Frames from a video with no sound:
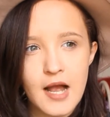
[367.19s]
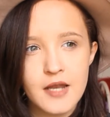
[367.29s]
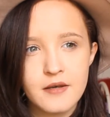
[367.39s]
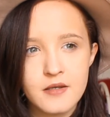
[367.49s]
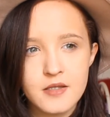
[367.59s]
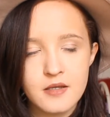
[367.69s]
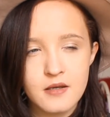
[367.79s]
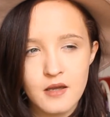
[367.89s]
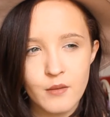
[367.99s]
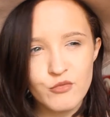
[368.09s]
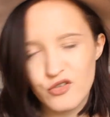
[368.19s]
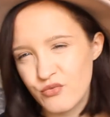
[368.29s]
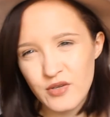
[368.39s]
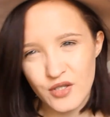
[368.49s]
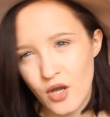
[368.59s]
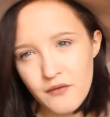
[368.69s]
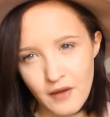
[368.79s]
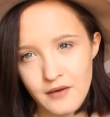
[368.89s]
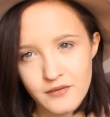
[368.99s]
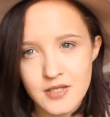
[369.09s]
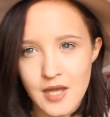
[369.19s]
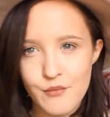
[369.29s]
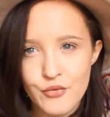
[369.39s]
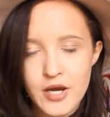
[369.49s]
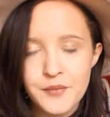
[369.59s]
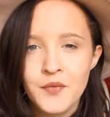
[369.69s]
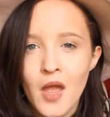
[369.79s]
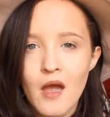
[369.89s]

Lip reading: and I'm just really not a fan of contemporary.